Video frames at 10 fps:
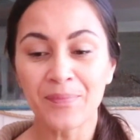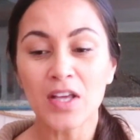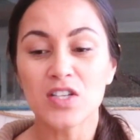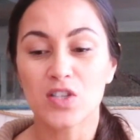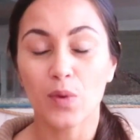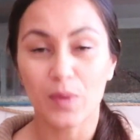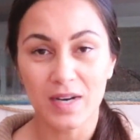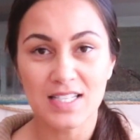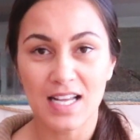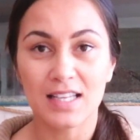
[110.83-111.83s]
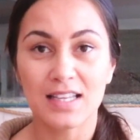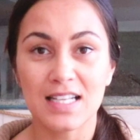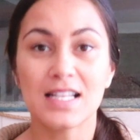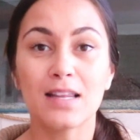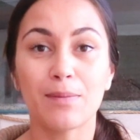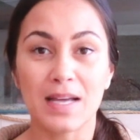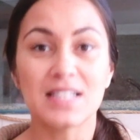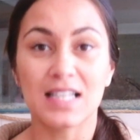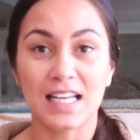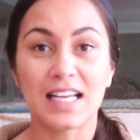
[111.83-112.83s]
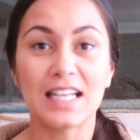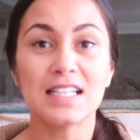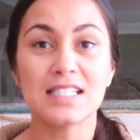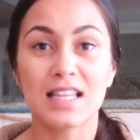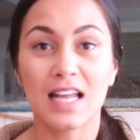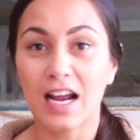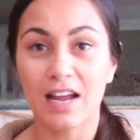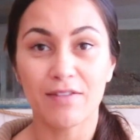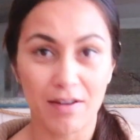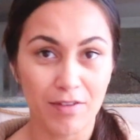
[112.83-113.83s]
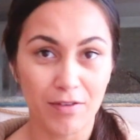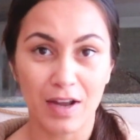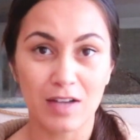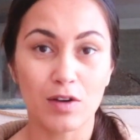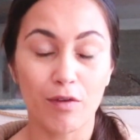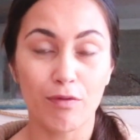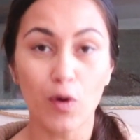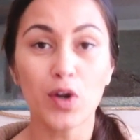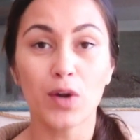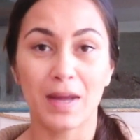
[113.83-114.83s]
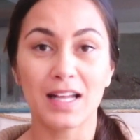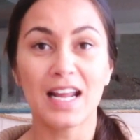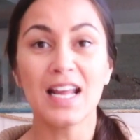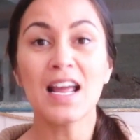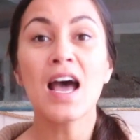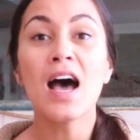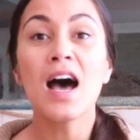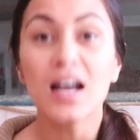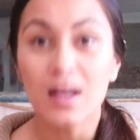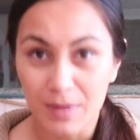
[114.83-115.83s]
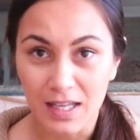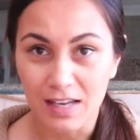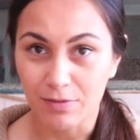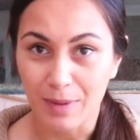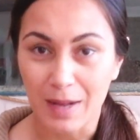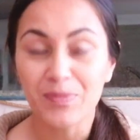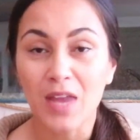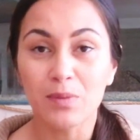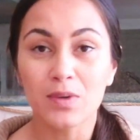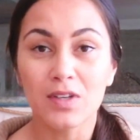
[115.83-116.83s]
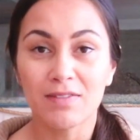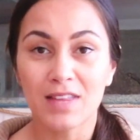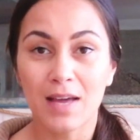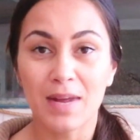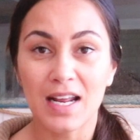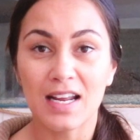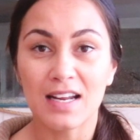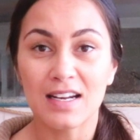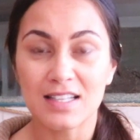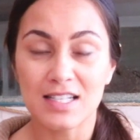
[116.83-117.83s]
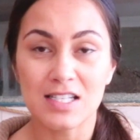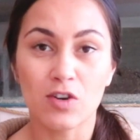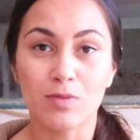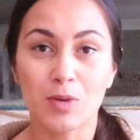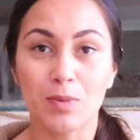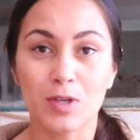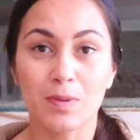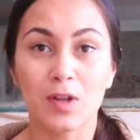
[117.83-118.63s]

So when I say that these are the best leggings that I have ever found for your belly, believe me, I will leave them in the description box below.